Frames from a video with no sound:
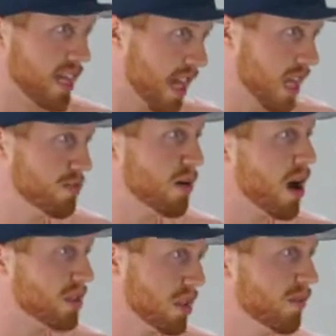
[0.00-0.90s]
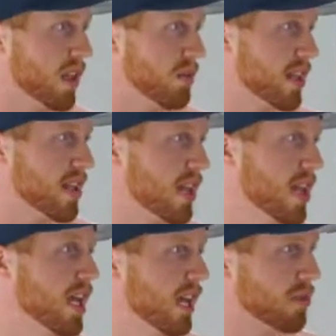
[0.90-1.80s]
engage positively with it,
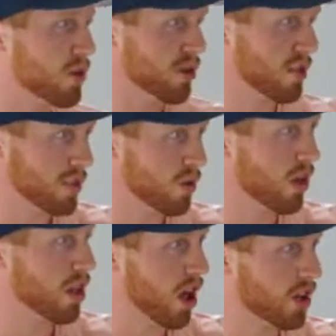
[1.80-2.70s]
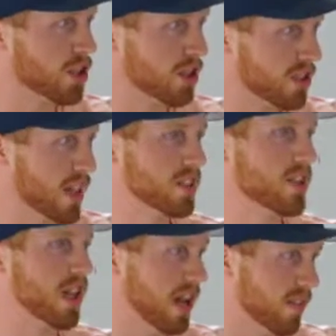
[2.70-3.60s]
it pushes it to a larger
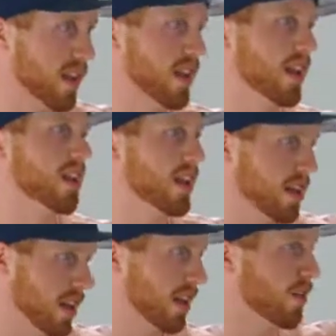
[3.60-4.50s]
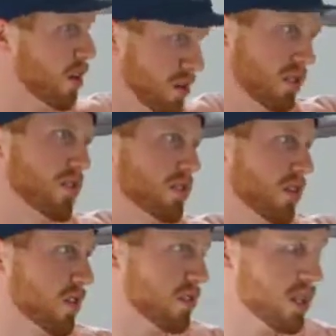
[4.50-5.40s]
section, and then it grows and grows and
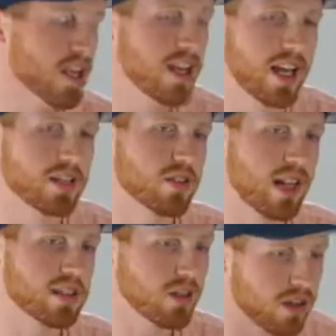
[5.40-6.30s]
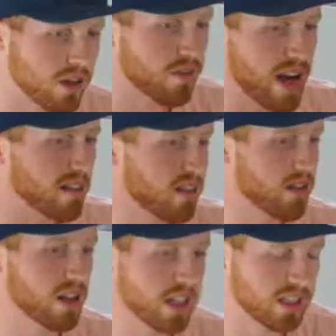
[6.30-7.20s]
grows. And so that's how you go
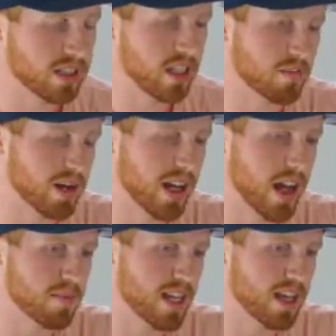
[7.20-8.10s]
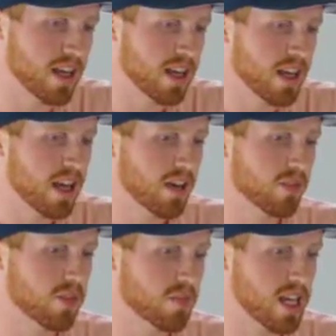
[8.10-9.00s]
viral on LinkedIn. But I mean,
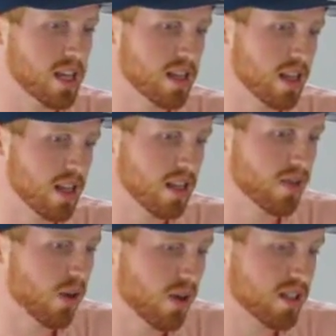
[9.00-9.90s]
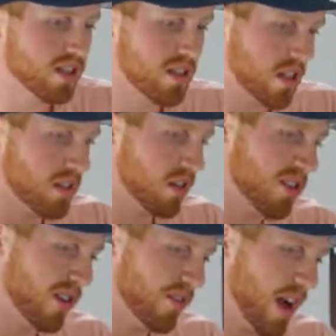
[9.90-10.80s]
for me, the focus isn't necessarily
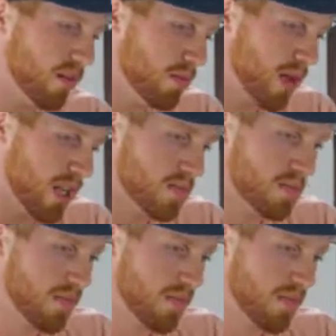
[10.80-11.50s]
going viral, but it's